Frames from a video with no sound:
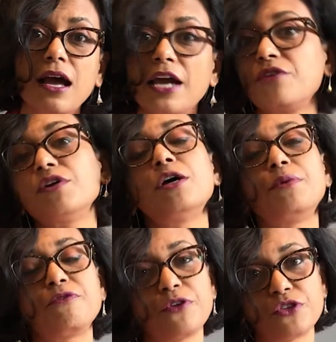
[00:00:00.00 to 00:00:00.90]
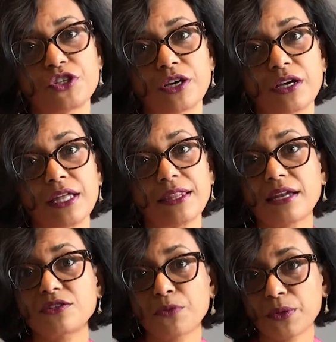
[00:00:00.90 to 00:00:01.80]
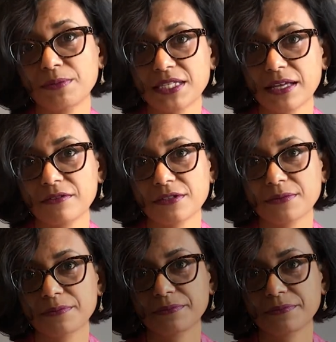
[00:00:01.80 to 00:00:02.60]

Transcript: kind of urban future that is for themselves.